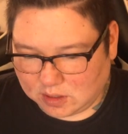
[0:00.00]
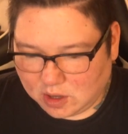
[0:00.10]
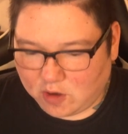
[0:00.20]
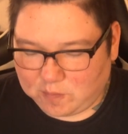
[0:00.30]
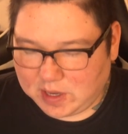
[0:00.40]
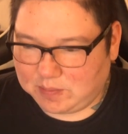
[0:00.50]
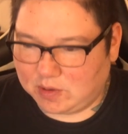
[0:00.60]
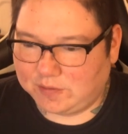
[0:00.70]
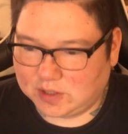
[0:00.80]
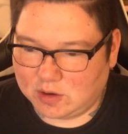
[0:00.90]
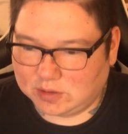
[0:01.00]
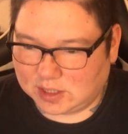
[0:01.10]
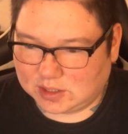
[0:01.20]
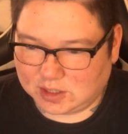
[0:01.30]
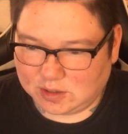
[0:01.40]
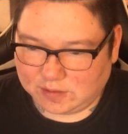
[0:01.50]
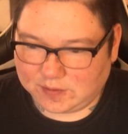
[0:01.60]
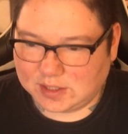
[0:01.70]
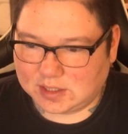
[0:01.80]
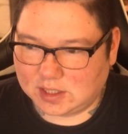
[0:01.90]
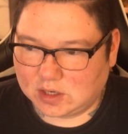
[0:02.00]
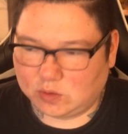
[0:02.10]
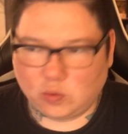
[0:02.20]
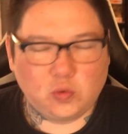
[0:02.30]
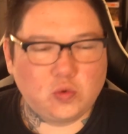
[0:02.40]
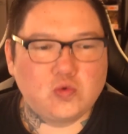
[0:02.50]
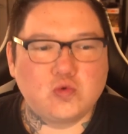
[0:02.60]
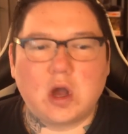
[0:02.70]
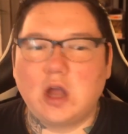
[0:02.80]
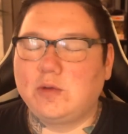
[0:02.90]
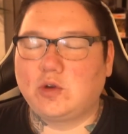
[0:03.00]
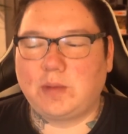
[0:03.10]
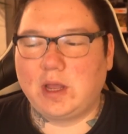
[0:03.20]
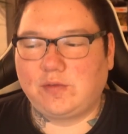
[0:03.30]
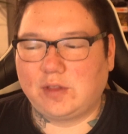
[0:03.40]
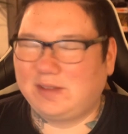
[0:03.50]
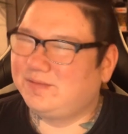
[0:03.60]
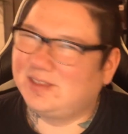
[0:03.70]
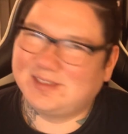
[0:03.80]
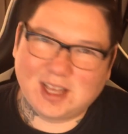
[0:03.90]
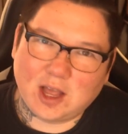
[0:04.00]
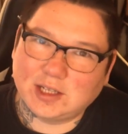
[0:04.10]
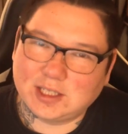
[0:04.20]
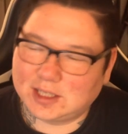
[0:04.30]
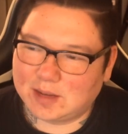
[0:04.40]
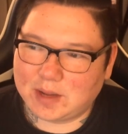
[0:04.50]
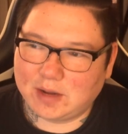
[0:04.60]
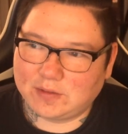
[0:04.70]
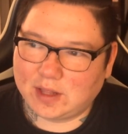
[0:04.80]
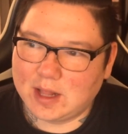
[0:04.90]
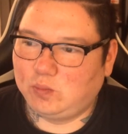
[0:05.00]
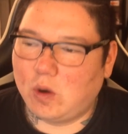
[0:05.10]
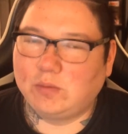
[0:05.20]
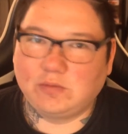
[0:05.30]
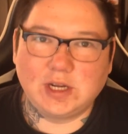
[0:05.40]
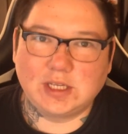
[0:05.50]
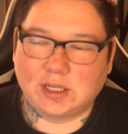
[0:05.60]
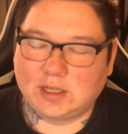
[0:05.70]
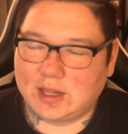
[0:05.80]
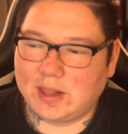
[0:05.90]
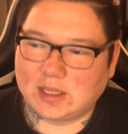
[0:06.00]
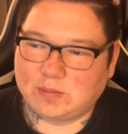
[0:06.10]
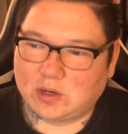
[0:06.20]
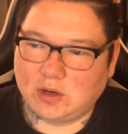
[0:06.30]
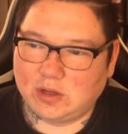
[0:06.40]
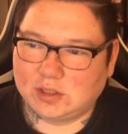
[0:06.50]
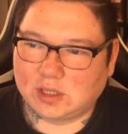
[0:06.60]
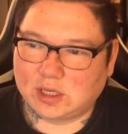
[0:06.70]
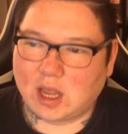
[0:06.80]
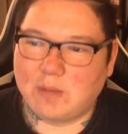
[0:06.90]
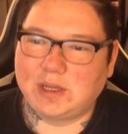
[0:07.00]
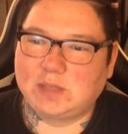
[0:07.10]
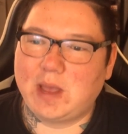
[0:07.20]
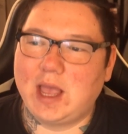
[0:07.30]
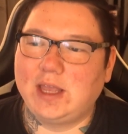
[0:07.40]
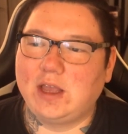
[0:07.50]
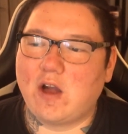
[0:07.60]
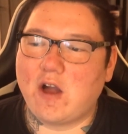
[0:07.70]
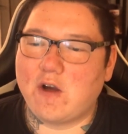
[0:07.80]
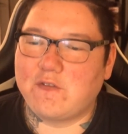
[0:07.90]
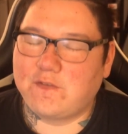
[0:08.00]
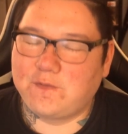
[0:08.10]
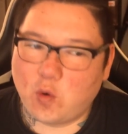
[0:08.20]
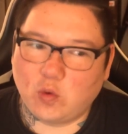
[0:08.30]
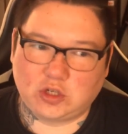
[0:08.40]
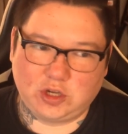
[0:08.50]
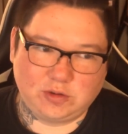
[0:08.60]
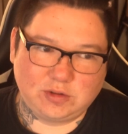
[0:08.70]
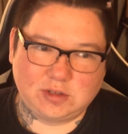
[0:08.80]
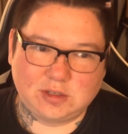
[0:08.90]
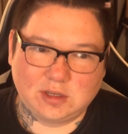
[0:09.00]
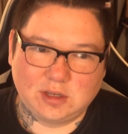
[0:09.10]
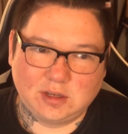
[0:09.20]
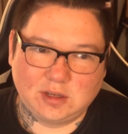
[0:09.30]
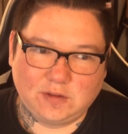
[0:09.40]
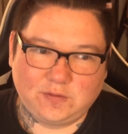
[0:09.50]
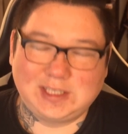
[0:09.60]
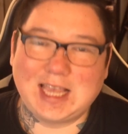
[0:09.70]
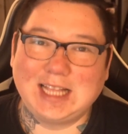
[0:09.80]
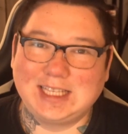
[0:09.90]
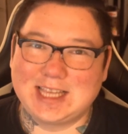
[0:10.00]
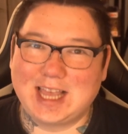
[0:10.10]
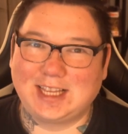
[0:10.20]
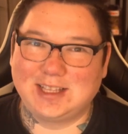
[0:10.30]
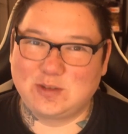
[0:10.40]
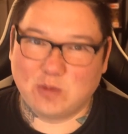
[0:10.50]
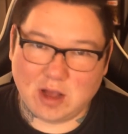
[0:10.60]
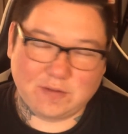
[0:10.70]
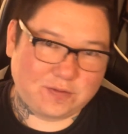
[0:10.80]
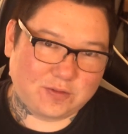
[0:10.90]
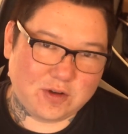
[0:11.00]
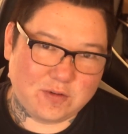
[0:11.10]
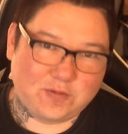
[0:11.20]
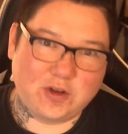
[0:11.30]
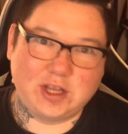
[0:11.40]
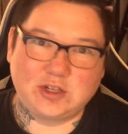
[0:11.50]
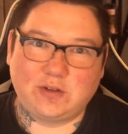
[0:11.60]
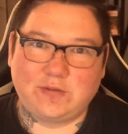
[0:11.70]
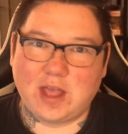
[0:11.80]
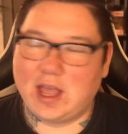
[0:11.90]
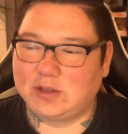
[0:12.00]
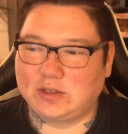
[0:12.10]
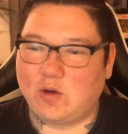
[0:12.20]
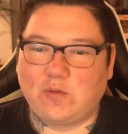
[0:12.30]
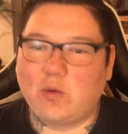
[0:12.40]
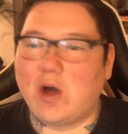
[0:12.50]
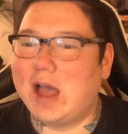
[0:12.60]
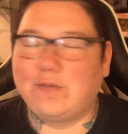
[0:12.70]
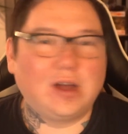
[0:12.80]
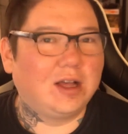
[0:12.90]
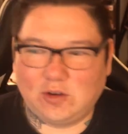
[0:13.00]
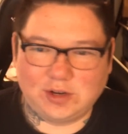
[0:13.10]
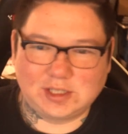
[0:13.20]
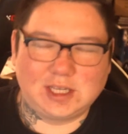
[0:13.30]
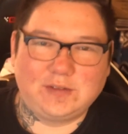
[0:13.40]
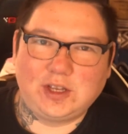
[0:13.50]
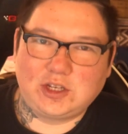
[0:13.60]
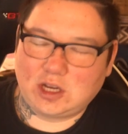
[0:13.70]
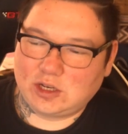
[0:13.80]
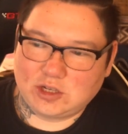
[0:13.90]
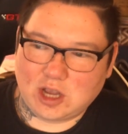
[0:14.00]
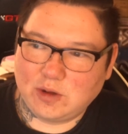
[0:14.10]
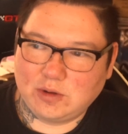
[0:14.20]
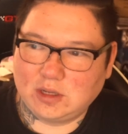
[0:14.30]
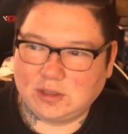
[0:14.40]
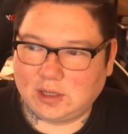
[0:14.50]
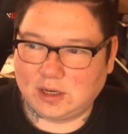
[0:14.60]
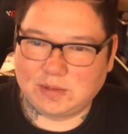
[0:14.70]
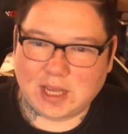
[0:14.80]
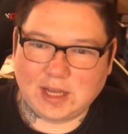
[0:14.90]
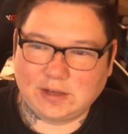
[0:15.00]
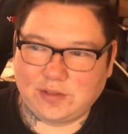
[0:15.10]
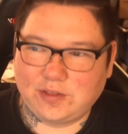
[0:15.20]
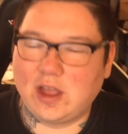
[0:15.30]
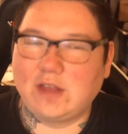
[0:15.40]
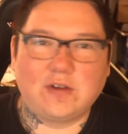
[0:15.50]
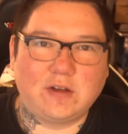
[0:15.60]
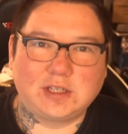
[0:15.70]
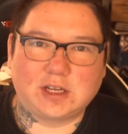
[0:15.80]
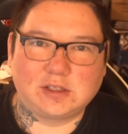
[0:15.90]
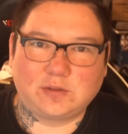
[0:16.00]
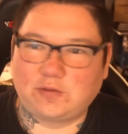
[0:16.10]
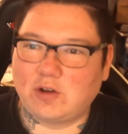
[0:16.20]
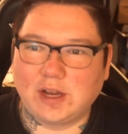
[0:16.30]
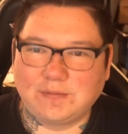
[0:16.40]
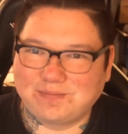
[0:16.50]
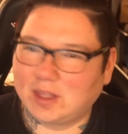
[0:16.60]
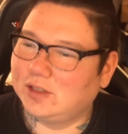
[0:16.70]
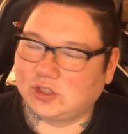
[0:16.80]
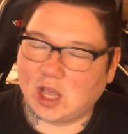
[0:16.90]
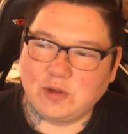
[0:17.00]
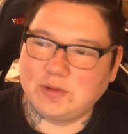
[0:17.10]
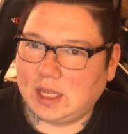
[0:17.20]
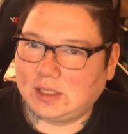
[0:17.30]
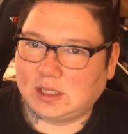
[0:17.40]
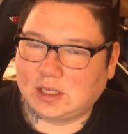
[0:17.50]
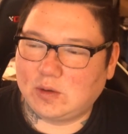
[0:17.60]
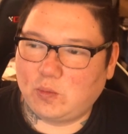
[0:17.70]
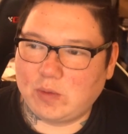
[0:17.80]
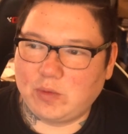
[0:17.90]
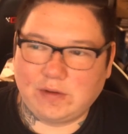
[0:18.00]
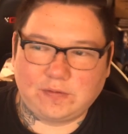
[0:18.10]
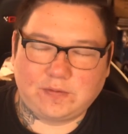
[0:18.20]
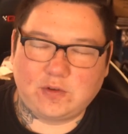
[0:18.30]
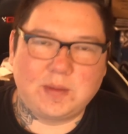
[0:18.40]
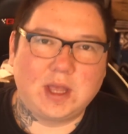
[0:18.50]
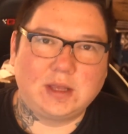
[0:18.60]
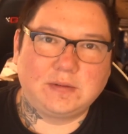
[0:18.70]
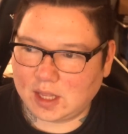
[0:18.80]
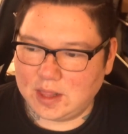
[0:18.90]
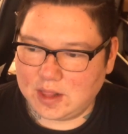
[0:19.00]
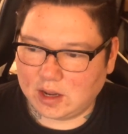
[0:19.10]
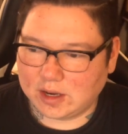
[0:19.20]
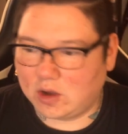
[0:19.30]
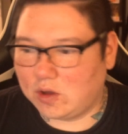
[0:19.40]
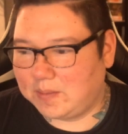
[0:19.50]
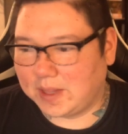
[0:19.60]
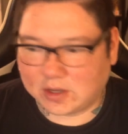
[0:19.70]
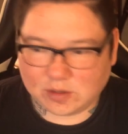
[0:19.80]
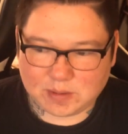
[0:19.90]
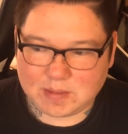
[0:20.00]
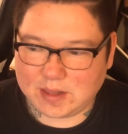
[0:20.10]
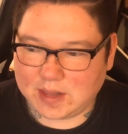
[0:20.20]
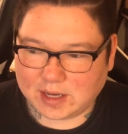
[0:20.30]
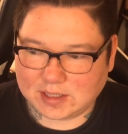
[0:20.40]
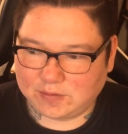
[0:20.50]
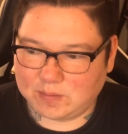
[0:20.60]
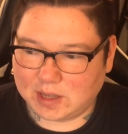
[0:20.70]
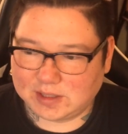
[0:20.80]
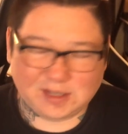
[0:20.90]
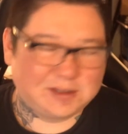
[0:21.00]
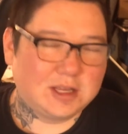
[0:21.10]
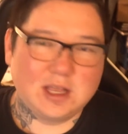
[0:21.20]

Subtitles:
A lot of people I've told this to have instantly gone, ooh, I hope you got paid for that. No, I didn't get paid for that. One reason, and that's because companies pay fortunes for 10 seconds worth of footage of theirs, of whatever, on a TV show, and I'm getting 35 seconds for free. So it's a win-win for me. And then they're like, oh, but they could be negative about it.